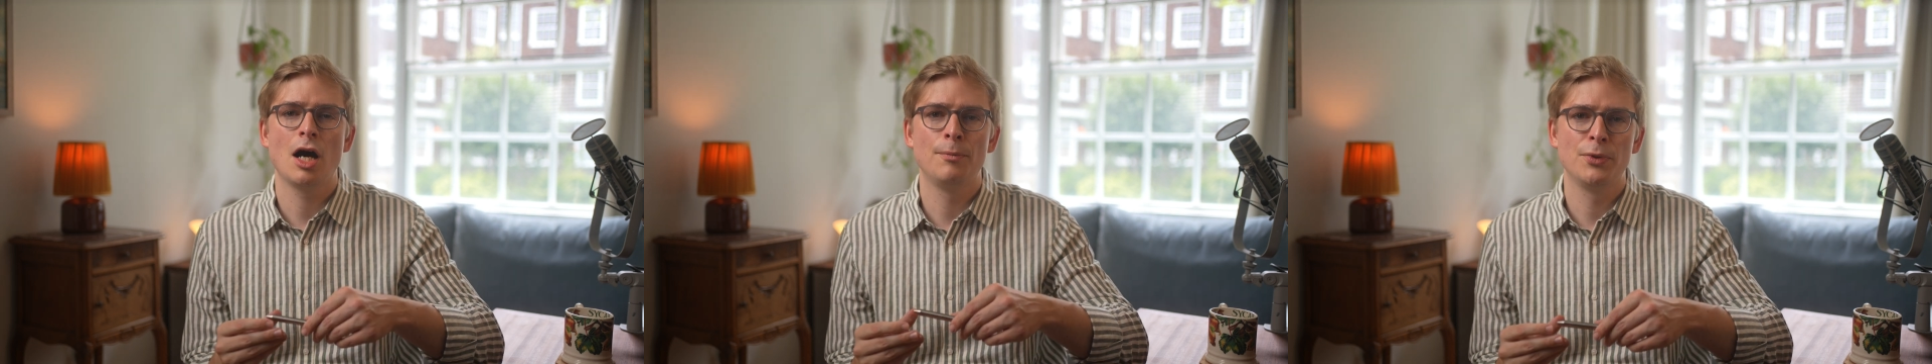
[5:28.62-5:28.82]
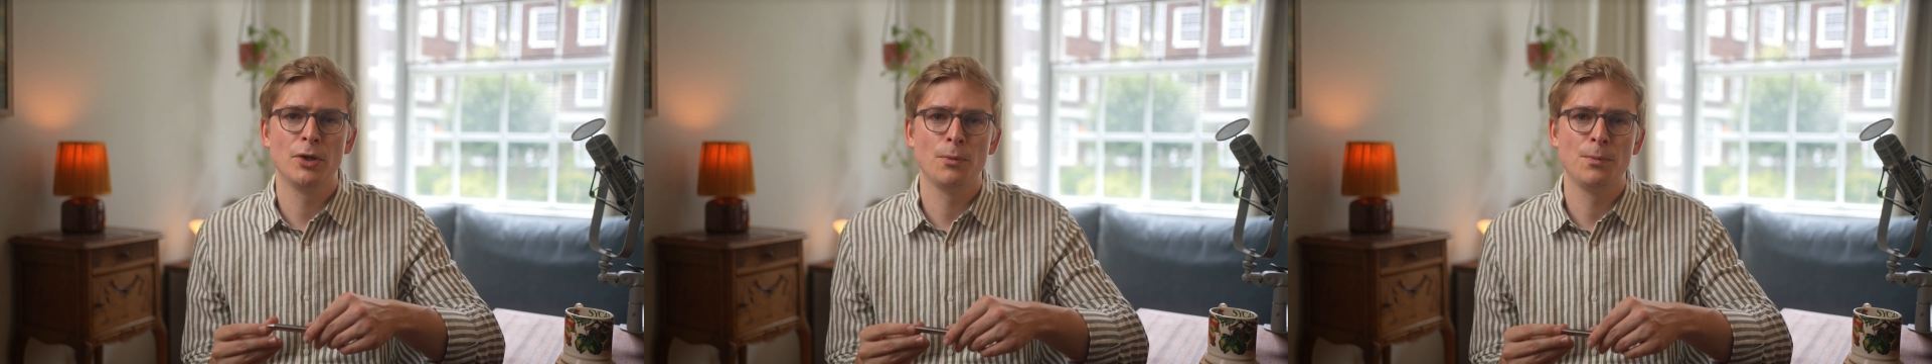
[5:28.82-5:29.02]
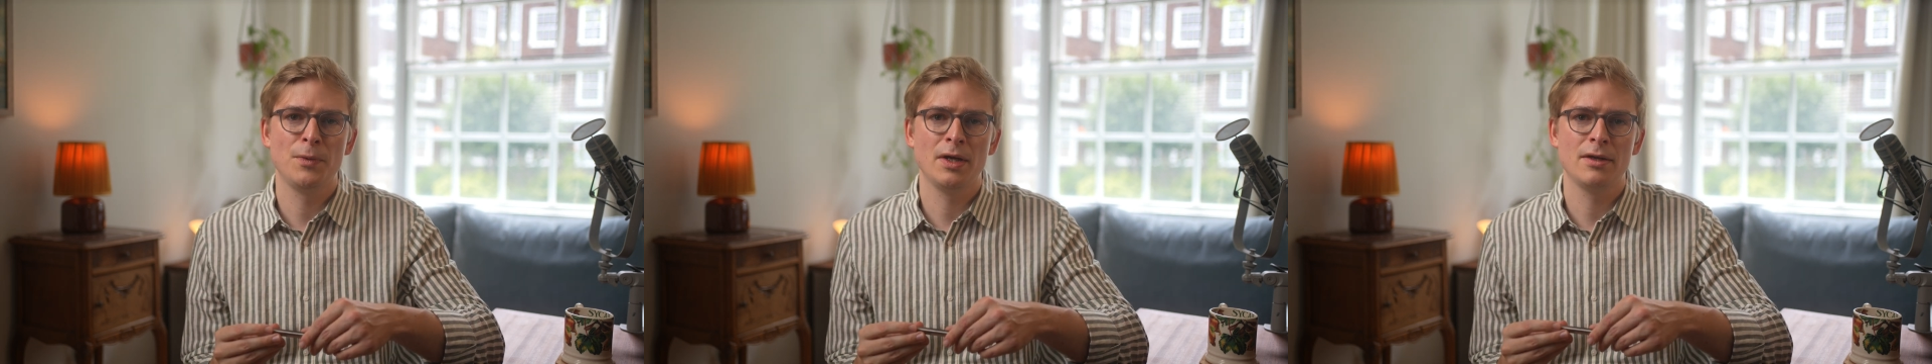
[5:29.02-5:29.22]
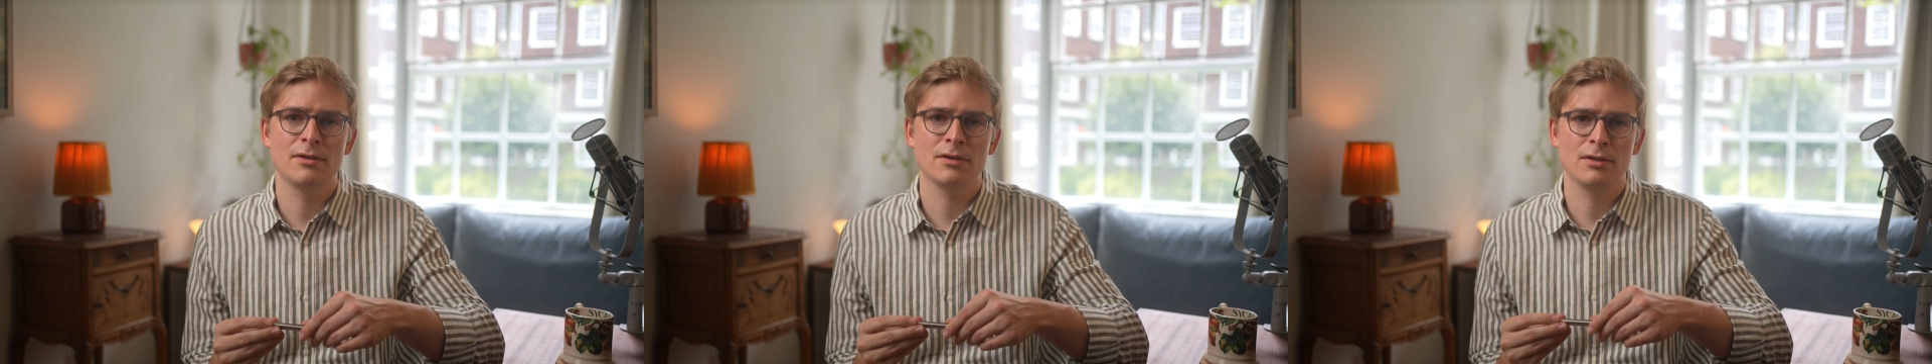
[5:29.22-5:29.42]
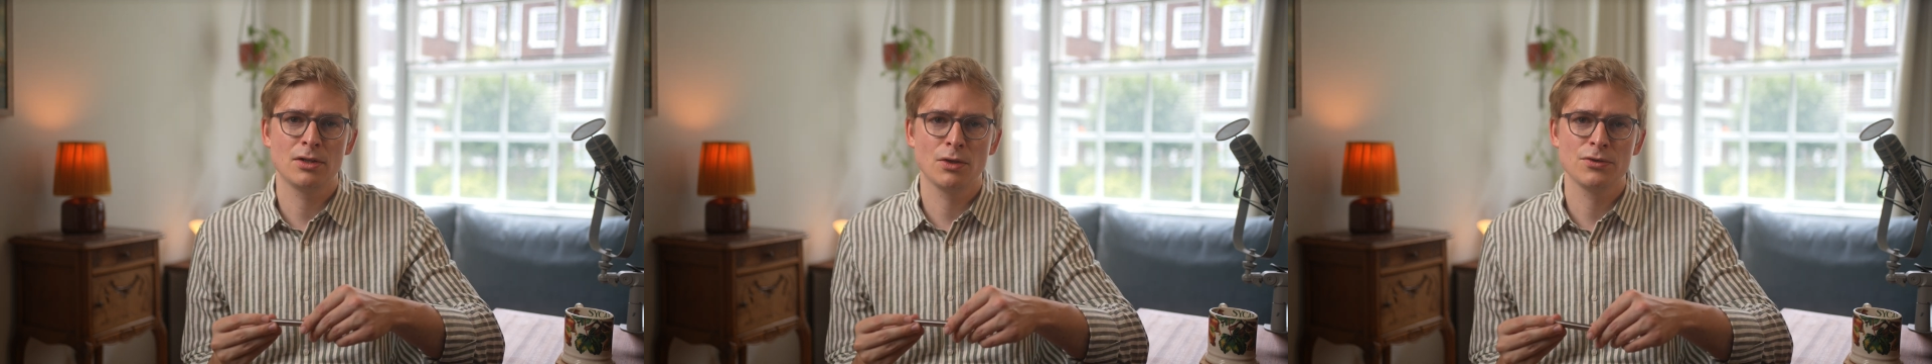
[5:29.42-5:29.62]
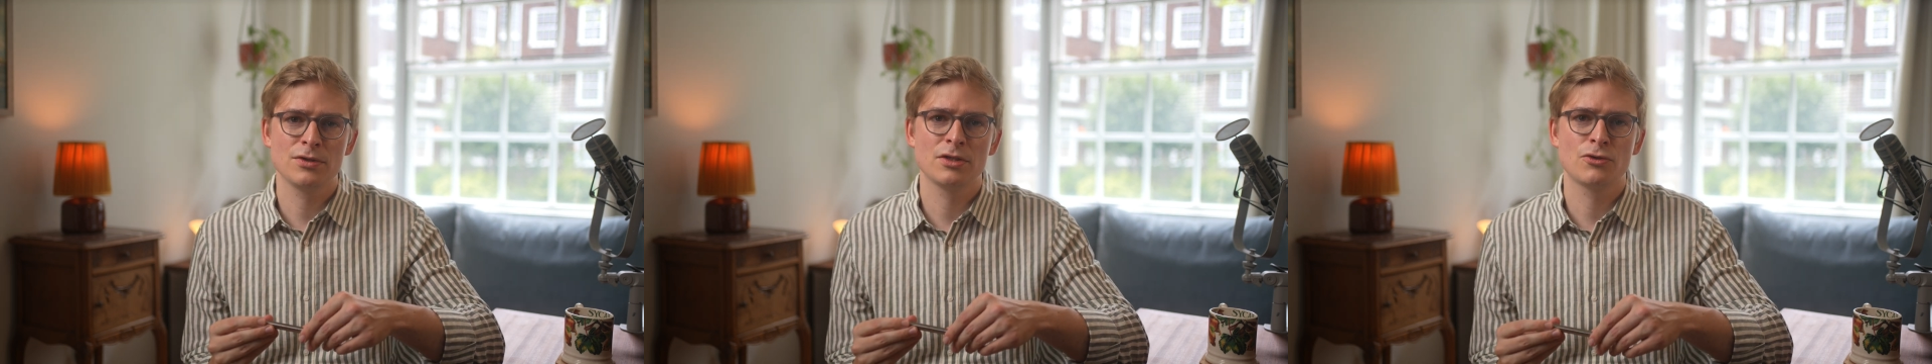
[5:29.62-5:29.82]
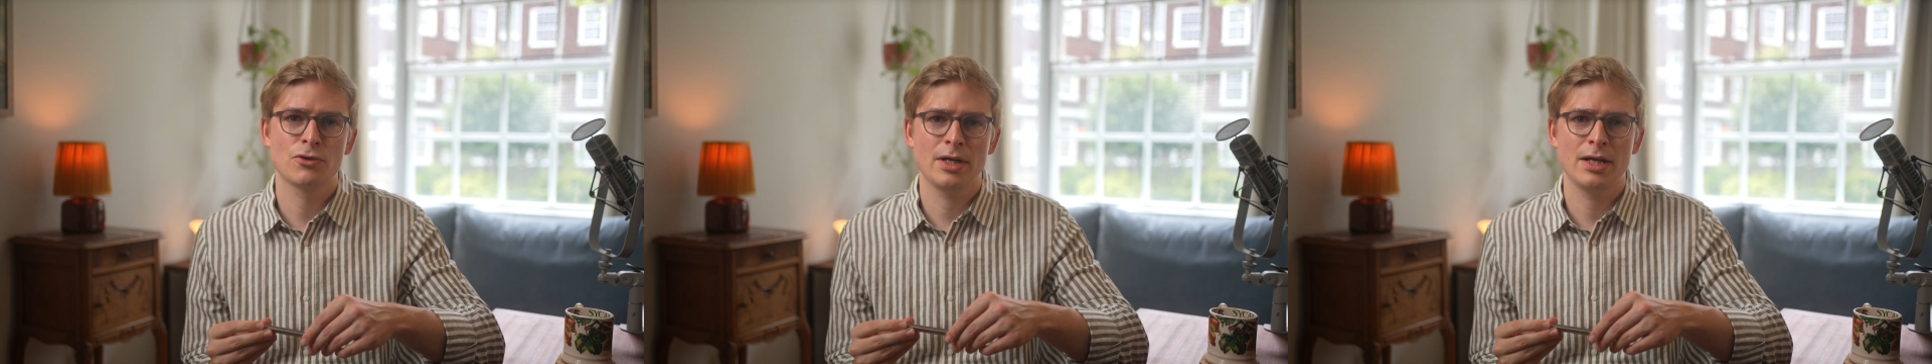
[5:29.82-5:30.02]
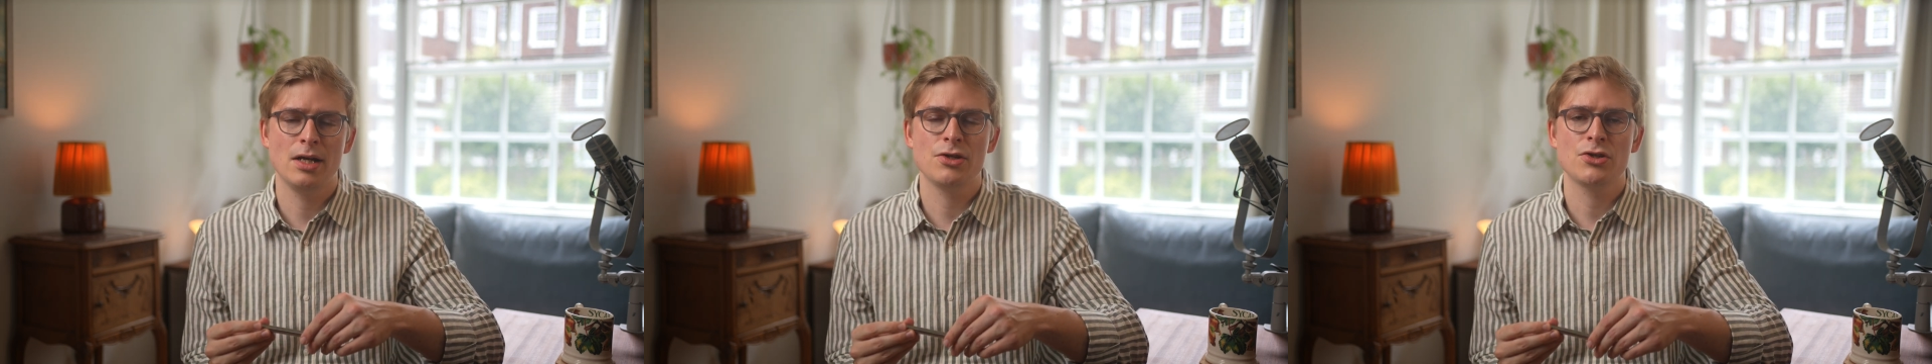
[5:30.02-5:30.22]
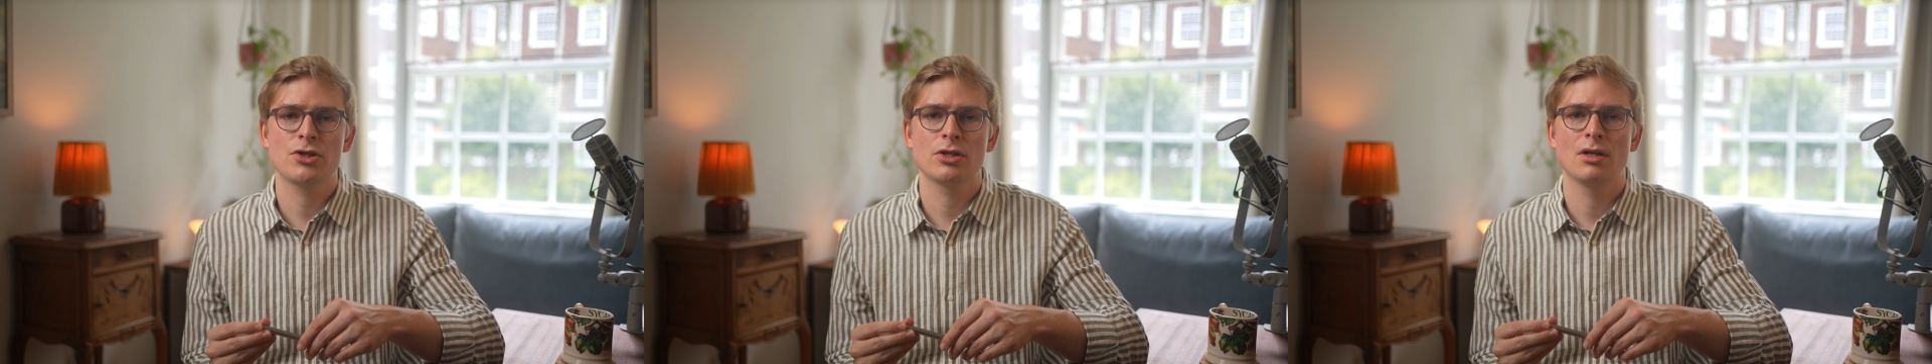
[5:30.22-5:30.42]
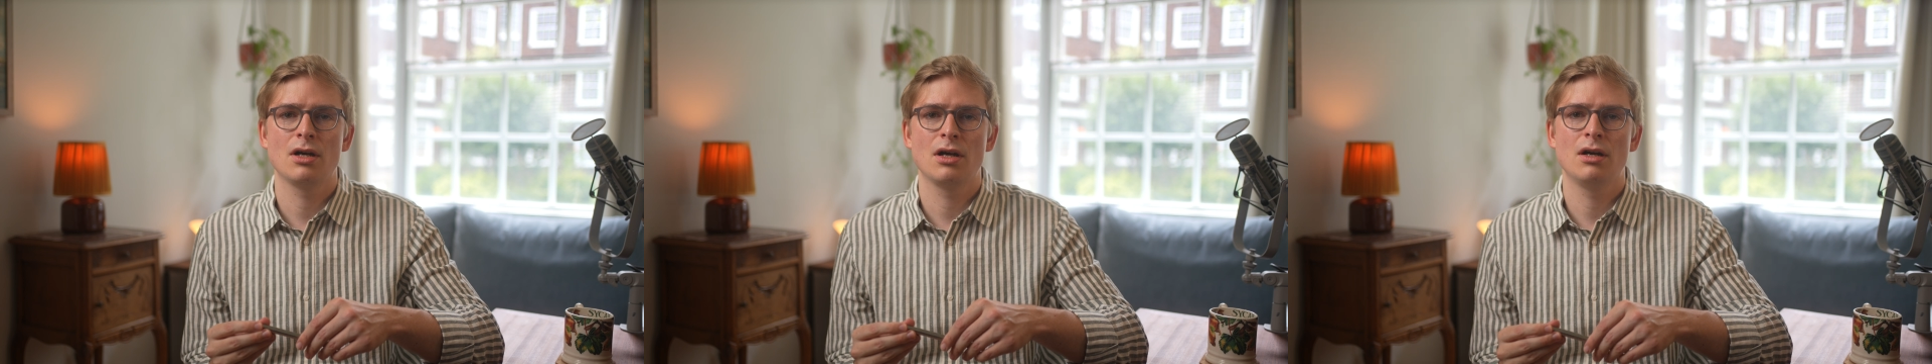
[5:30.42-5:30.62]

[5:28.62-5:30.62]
appropriate dosage range,